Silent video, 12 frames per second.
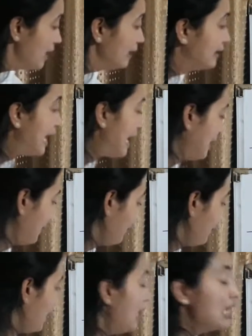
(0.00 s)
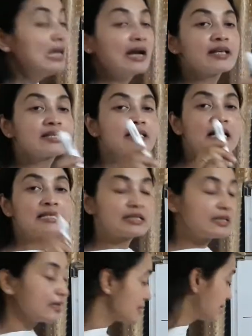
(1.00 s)
Then let us
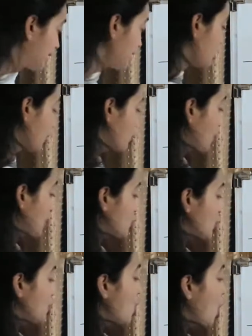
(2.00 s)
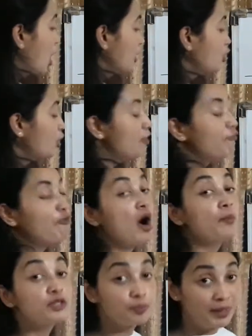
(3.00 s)
consider the second situation,
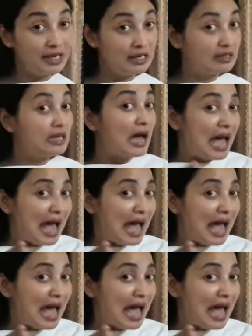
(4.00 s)
non-uniform speed, the